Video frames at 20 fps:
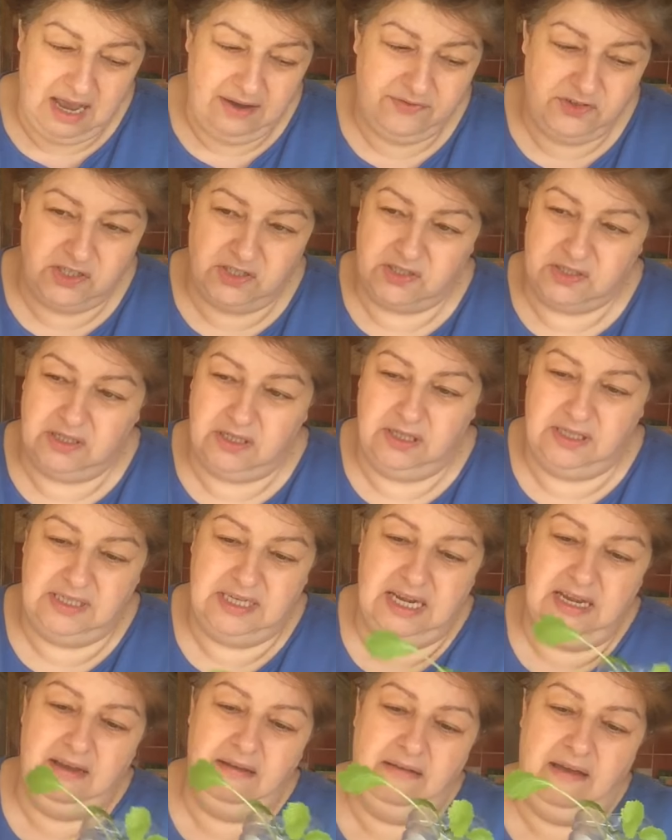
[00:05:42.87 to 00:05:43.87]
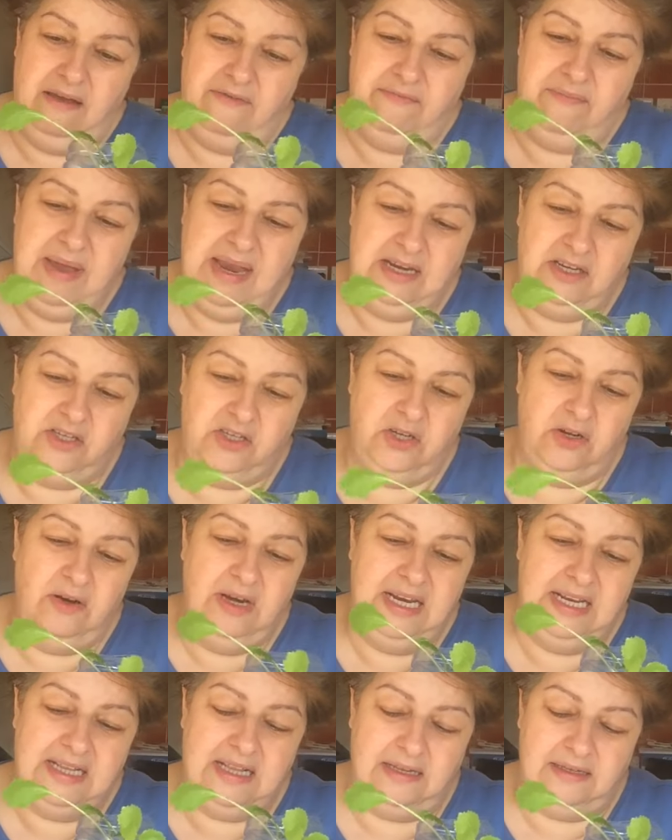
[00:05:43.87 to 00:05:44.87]
I've just cut it. I've made
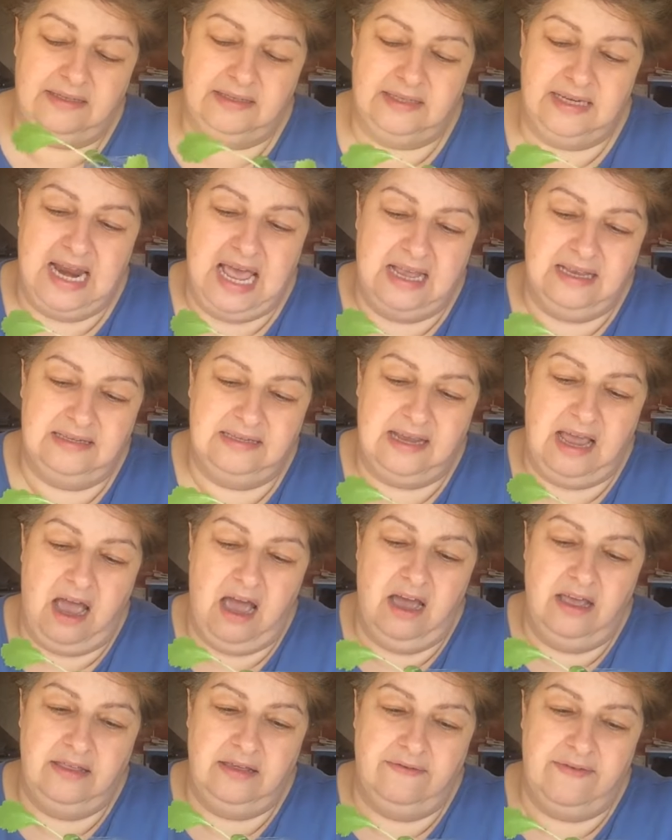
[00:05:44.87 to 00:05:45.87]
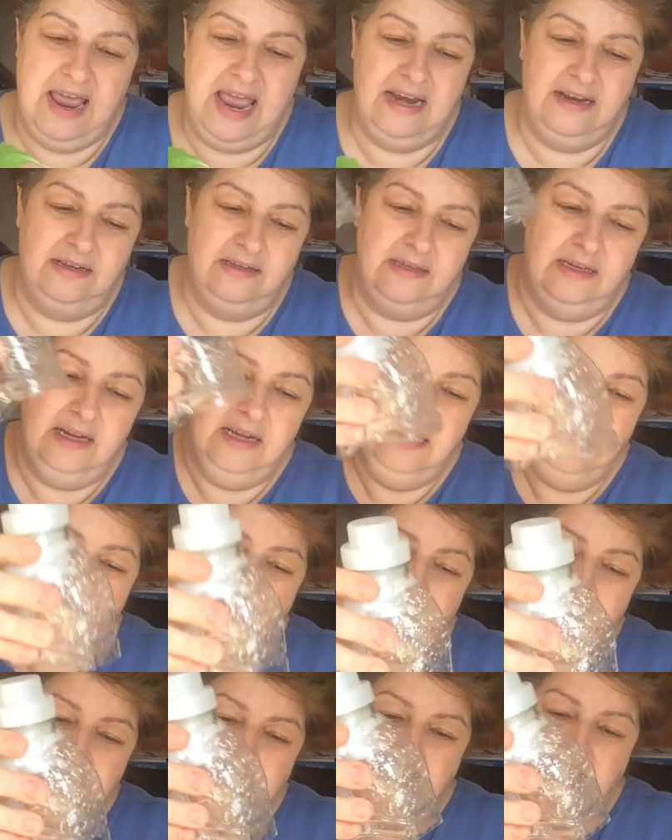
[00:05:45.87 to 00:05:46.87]
two little slats at either end
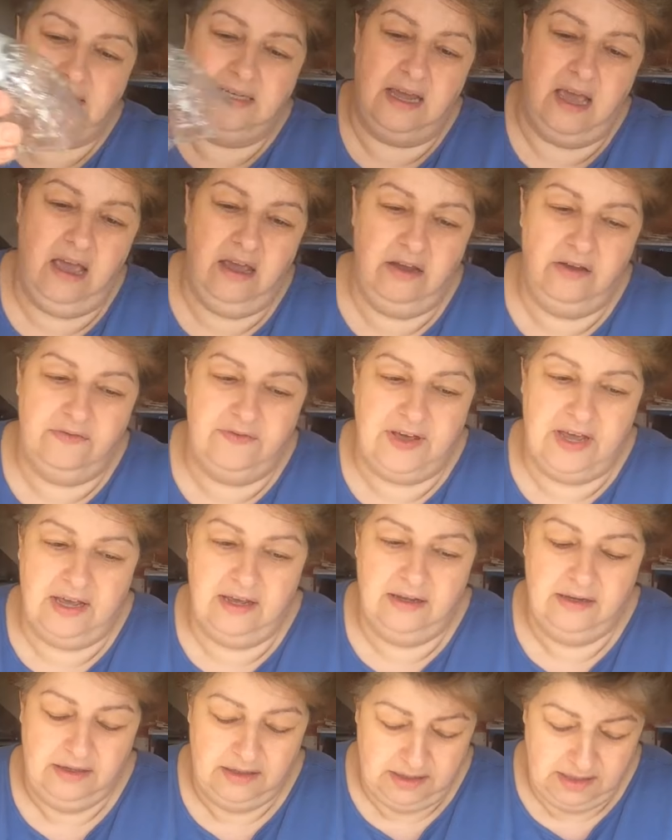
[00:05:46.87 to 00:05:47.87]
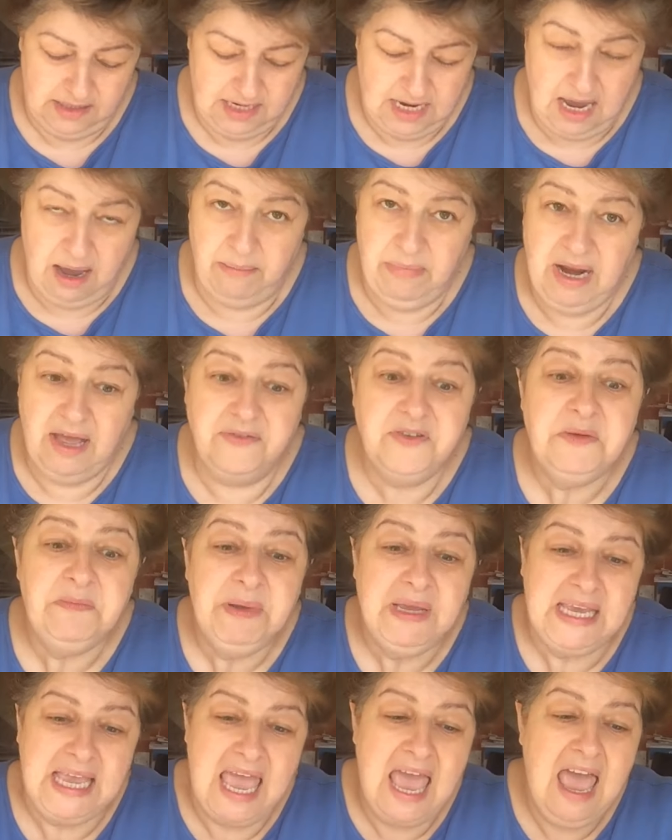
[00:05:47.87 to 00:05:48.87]
to sit it over. I'm gonna have to
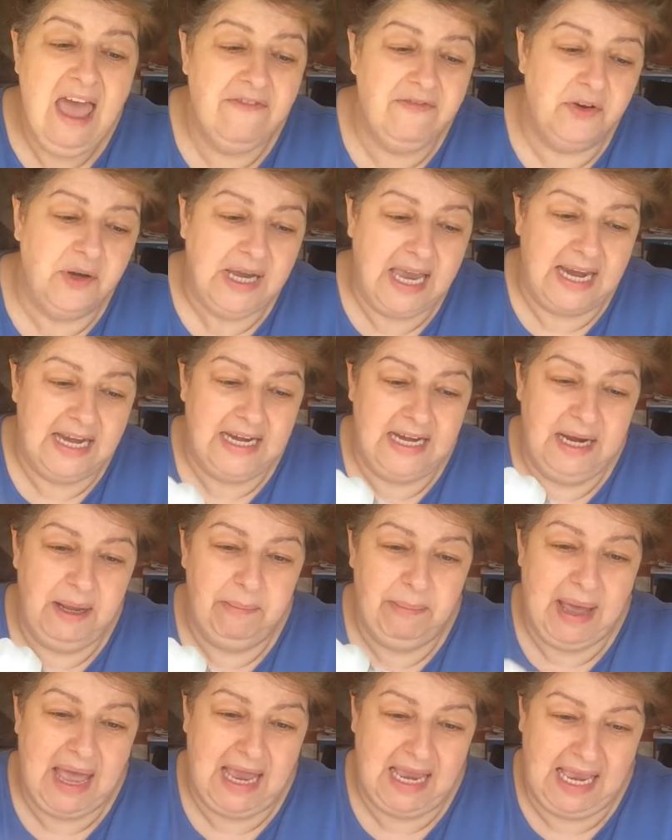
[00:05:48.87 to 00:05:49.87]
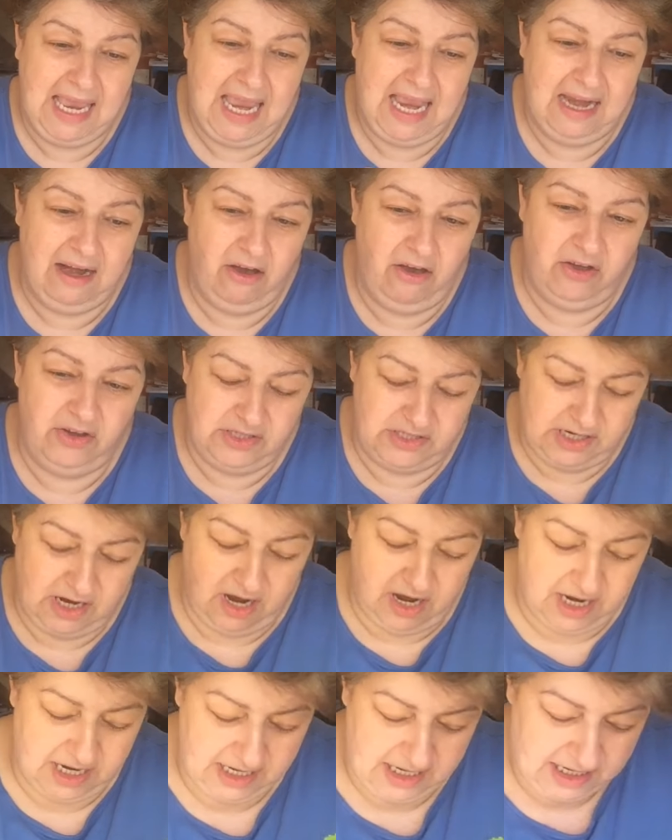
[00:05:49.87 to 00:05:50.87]
be careful getting it back in, aren't
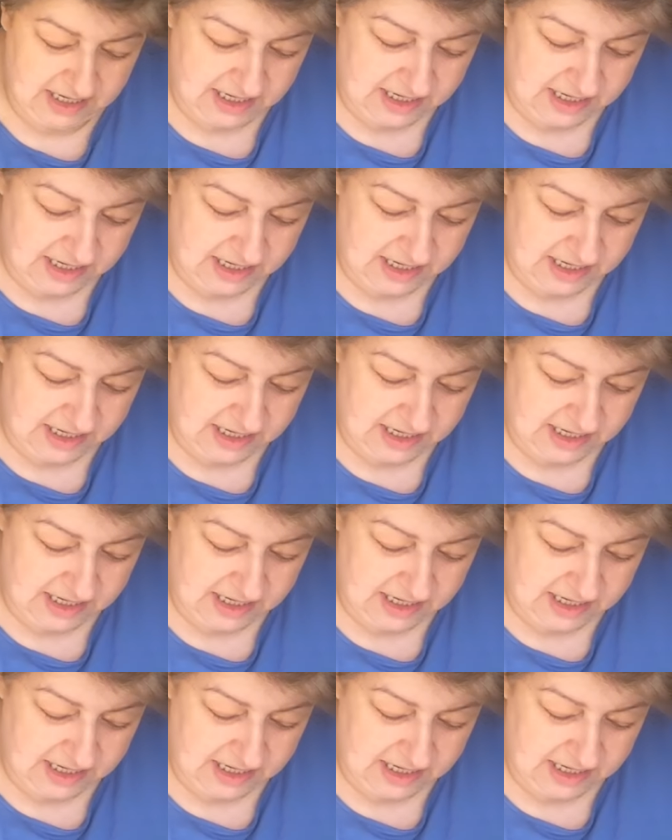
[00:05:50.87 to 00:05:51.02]
I?